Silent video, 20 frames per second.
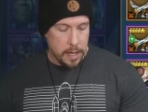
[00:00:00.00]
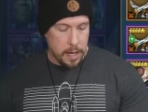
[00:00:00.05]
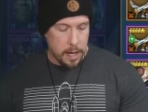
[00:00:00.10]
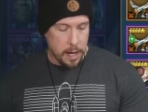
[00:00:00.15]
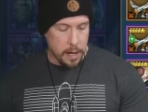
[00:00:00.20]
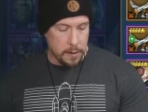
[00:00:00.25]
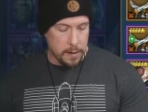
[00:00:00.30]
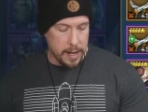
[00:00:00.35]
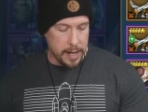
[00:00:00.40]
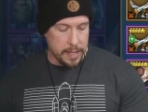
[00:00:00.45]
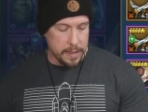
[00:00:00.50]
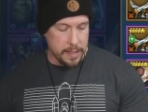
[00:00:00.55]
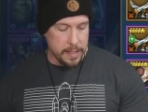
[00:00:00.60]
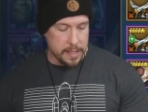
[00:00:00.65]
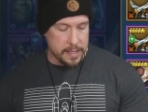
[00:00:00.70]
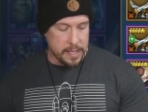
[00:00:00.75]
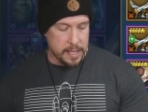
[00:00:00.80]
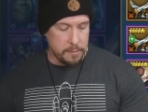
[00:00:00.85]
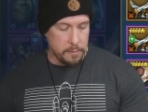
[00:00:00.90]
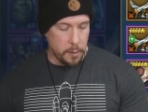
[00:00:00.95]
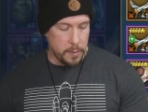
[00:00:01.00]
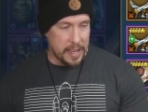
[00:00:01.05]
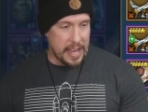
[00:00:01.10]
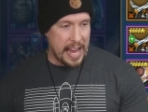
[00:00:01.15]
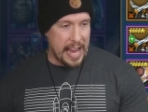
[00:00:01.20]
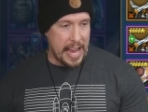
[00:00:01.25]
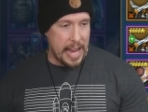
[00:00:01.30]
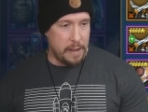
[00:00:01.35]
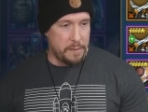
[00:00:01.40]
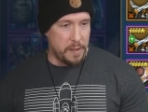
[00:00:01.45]
All right, let's see what we
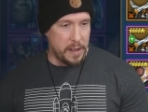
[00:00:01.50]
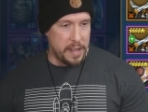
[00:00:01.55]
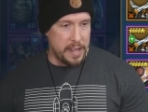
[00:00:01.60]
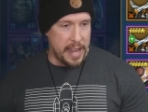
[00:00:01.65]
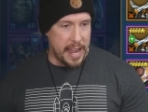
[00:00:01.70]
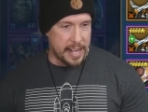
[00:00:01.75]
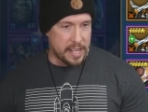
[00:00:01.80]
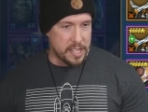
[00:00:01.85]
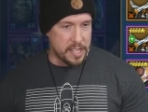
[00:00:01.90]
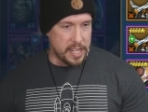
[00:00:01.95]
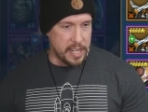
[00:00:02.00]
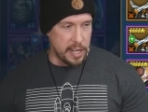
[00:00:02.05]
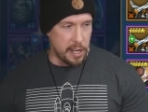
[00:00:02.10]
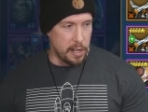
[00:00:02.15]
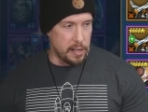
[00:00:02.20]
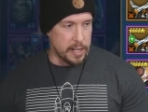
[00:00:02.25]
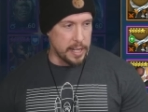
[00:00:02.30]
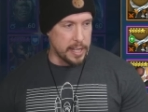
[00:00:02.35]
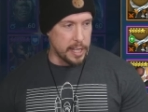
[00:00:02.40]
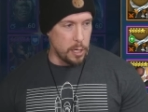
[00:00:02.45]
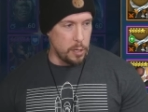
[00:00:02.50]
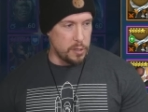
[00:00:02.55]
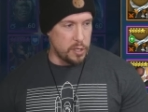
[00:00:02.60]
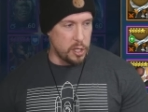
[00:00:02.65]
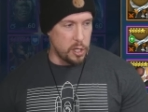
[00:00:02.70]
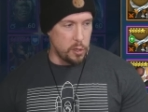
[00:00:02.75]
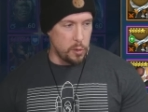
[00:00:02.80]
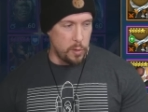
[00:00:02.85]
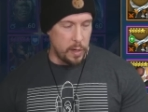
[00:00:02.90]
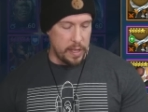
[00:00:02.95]
have next here. We're going to go
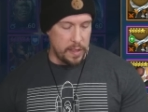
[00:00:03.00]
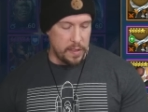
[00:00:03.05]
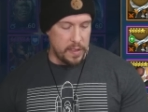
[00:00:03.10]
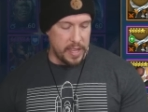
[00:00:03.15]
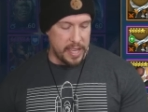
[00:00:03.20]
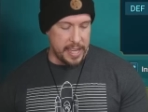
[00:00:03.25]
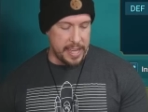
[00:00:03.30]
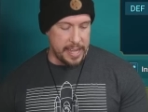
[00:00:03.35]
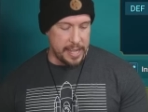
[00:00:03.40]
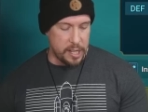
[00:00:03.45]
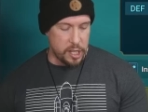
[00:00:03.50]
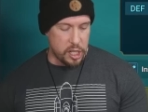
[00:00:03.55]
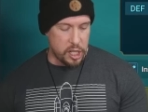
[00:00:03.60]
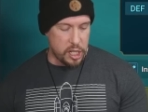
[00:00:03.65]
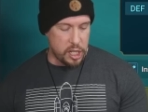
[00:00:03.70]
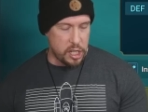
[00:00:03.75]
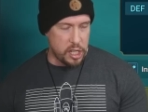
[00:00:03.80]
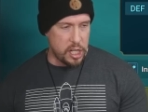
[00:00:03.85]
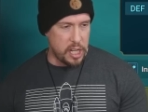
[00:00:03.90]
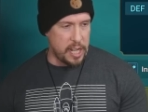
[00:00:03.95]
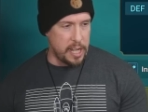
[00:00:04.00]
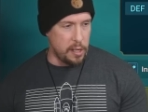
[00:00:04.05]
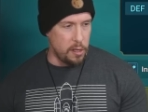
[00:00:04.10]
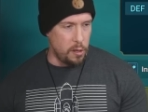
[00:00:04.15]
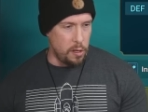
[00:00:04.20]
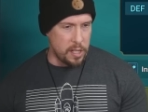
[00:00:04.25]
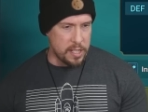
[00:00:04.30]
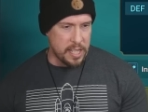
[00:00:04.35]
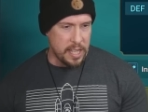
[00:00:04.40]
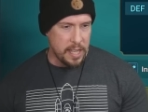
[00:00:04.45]
to the
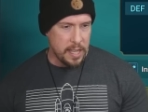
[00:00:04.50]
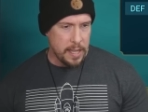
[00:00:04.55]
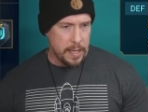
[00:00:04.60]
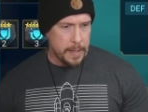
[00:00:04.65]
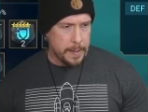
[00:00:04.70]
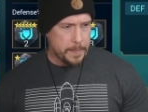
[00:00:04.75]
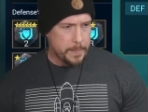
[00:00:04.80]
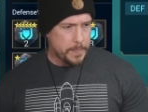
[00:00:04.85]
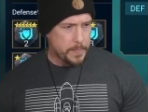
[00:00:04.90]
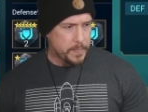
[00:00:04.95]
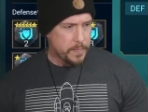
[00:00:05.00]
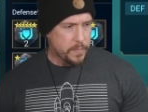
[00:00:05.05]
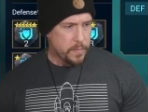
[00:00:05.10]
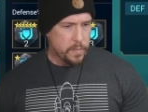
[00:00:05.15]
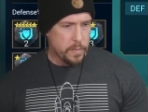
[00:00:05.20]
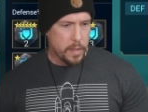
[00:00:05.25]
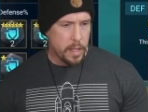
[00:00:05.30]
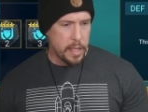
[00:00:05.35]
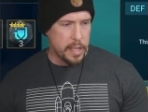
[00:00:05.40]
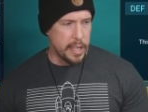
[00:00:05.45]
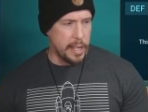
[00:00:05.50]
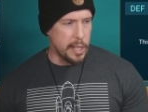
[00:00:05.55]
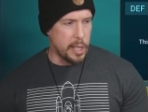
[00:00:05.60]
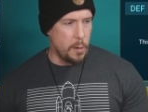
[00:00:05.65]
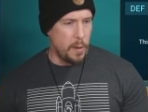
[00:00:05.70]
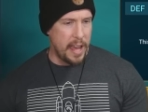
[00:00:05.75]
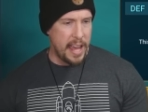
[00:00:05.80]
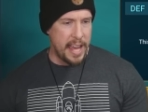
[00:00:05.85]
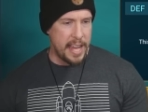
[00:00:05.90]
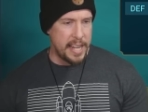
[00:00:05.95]
shield. I'm going to
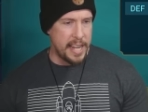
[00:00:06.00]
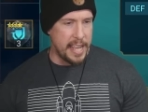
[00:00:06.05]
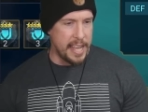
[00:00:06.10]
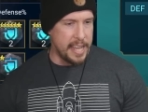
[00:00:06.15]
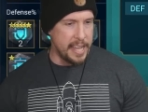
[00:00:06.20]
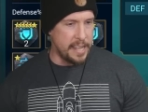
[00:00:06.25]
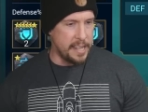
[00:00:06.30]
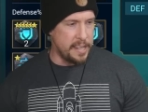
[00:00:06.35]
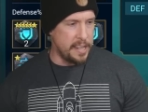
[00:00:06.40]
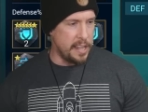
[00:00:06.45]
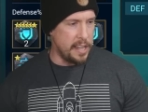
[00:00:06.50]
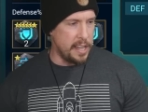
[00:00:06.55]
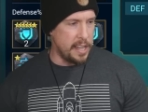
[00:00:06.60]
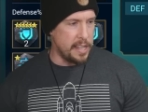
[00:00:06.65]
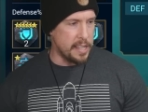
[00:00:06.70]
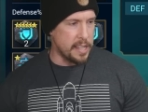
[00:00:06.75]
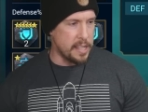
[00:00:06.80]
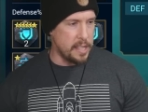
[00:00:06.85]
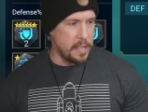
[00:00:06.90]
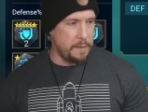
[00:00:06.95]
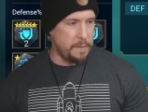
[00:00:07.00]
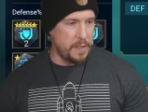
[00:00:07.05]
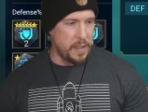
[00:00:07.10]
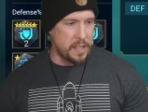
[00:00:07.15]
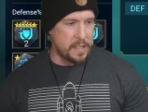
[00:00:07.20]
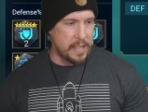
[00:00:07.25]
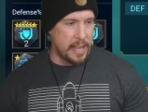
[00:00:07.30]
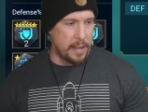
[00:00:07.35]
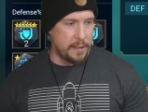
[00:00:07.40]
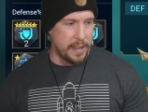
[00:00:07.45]
go ahead and glyph
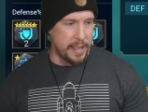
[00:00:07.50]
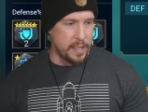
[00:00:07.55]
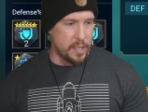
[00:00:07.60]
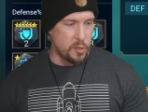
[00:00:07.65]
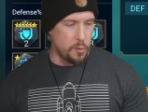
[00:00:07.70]
this out as